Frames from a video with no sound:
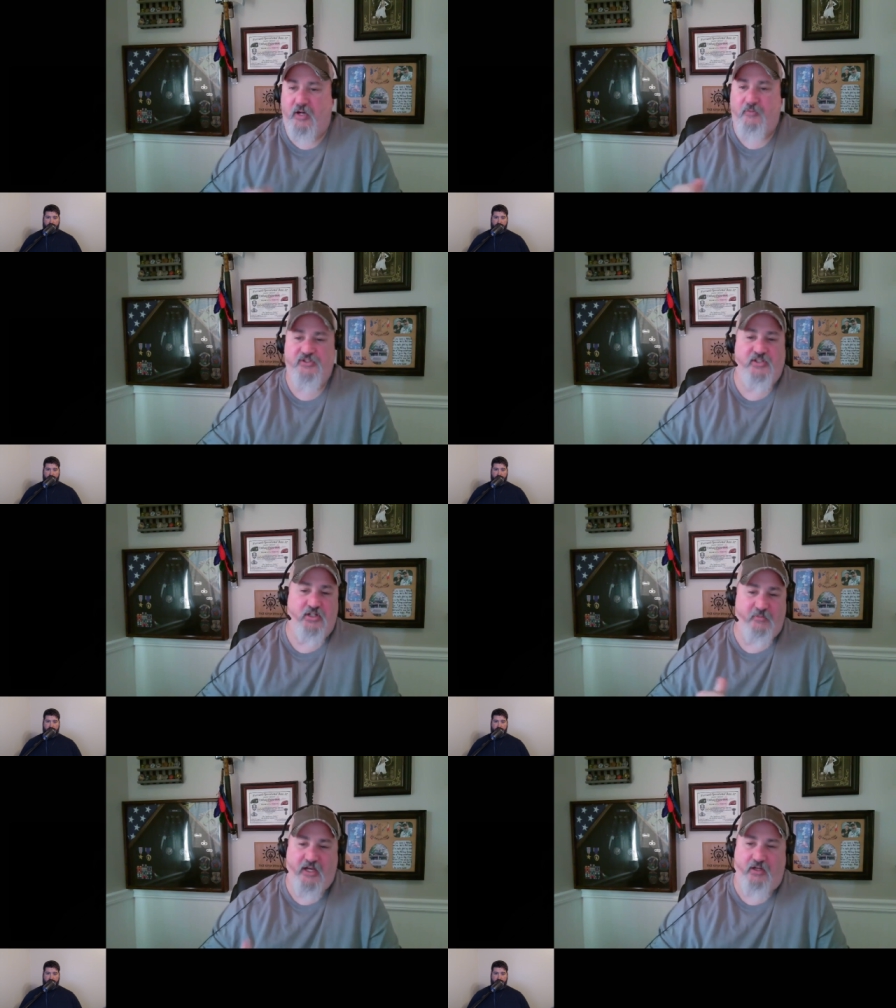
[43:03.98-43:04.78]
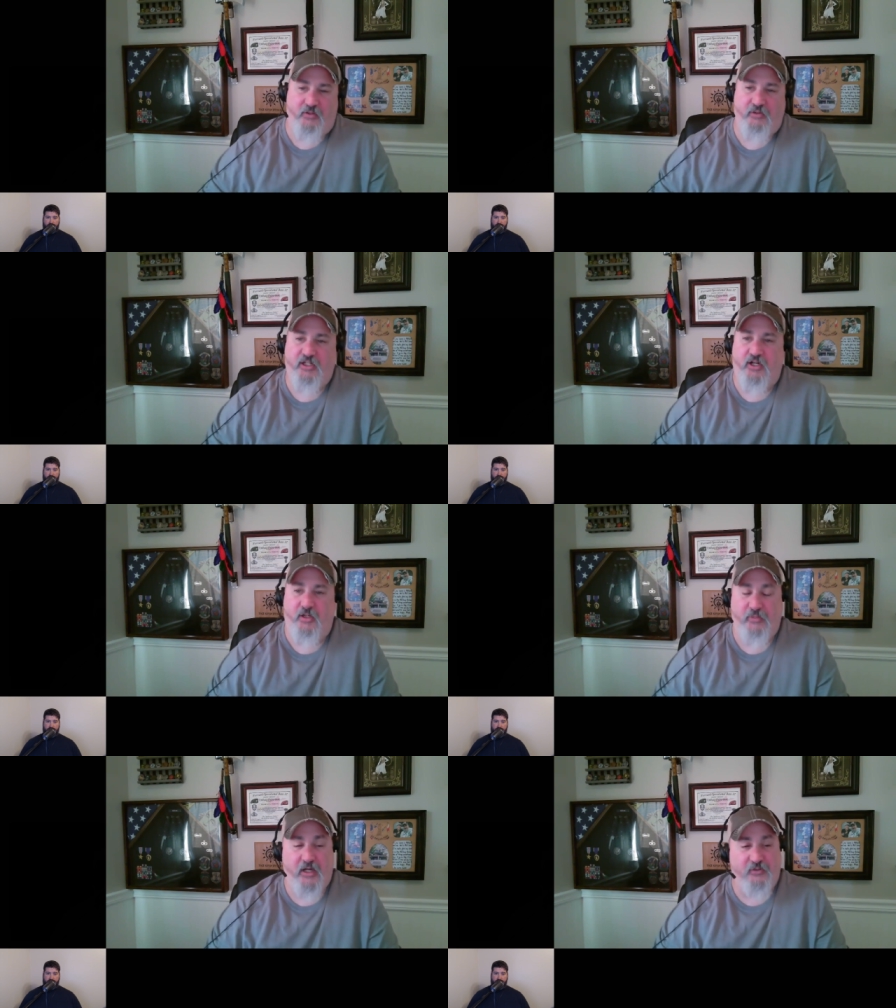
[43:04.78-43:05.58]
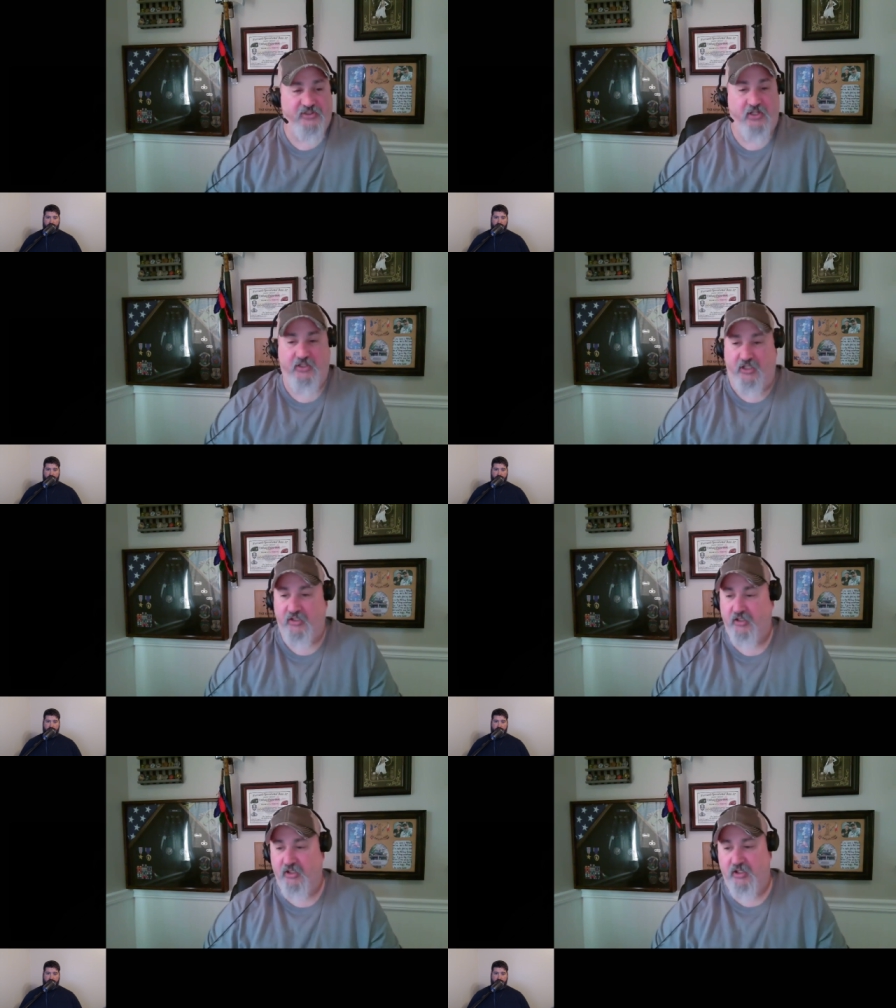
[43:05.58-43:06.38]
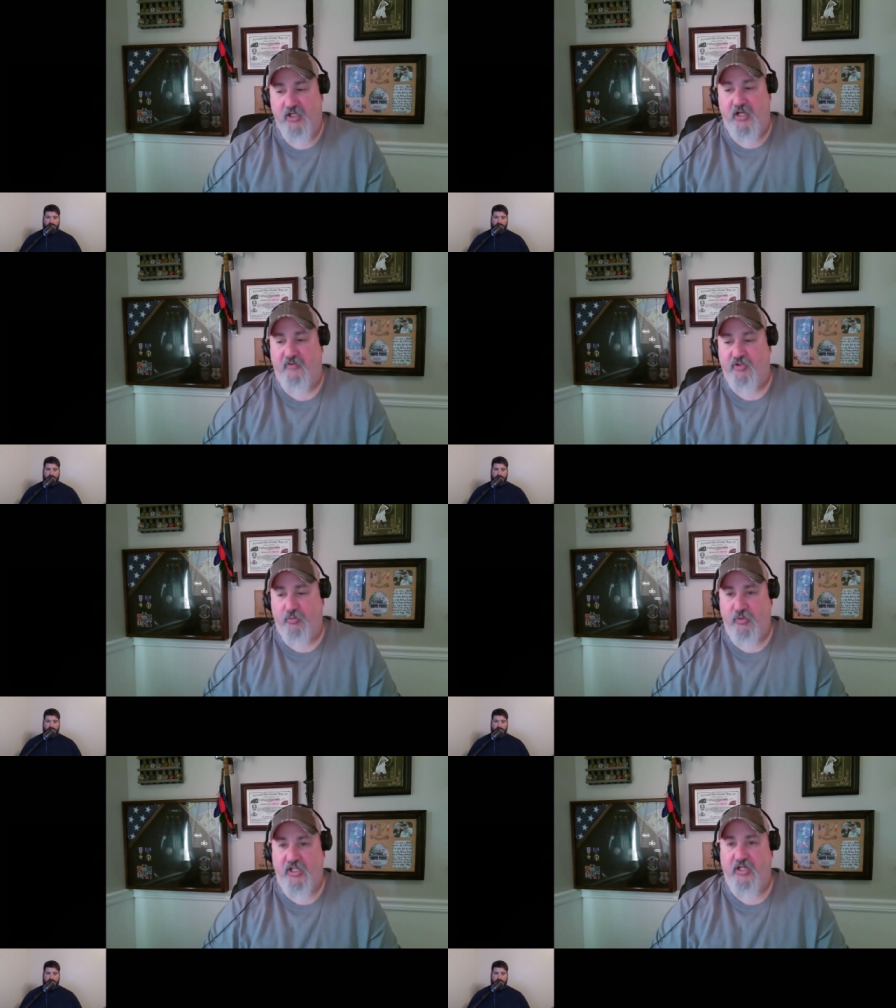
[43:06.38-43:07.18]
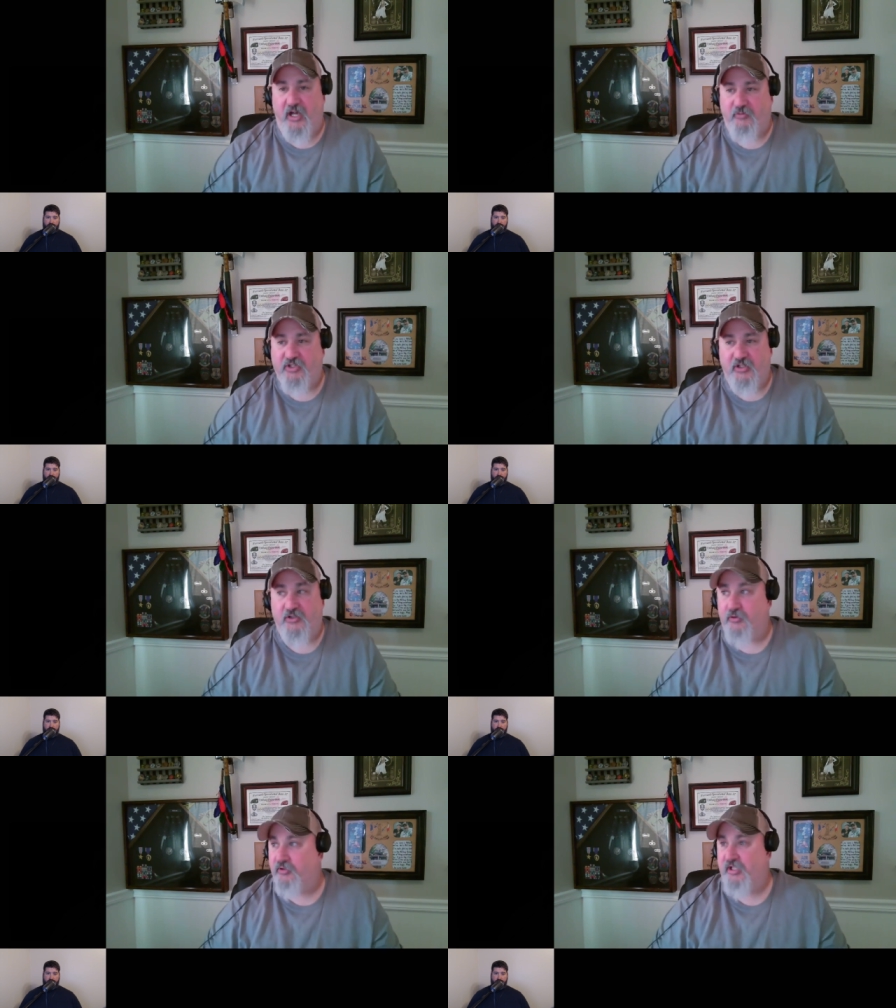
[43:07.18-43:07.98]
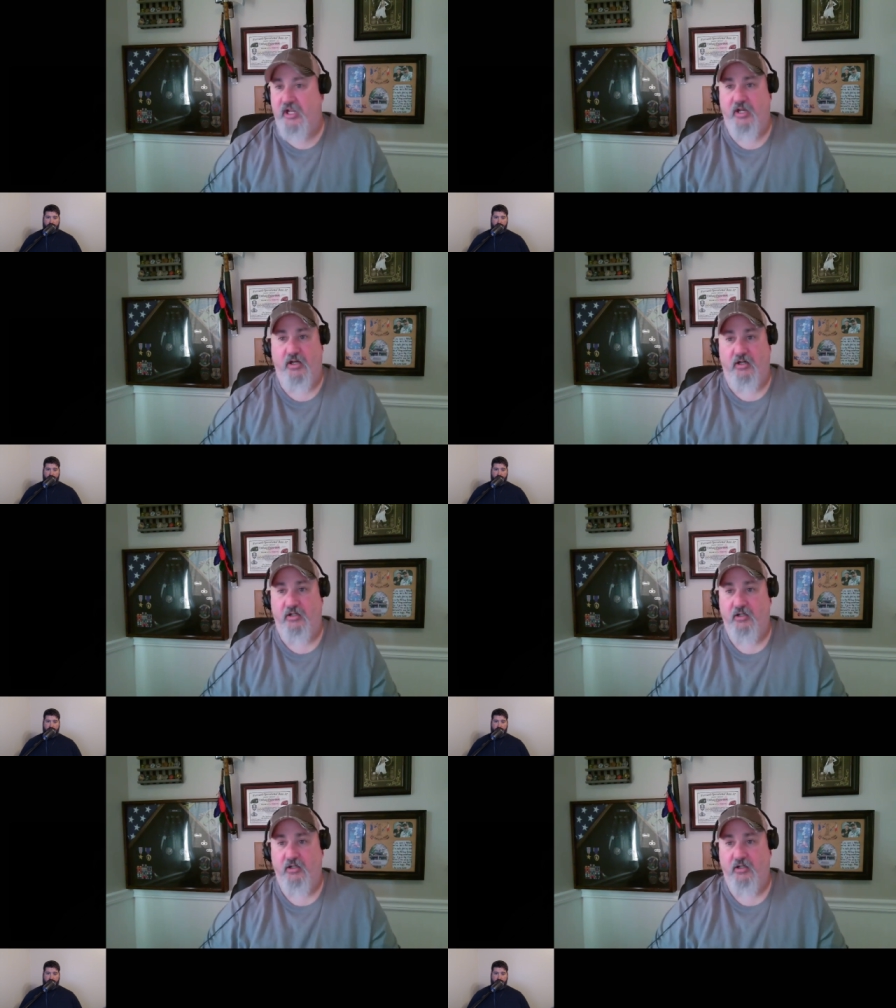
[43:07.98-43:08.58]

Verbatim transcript: would send them out on recon. But I will tell you, after a week, I was controlling air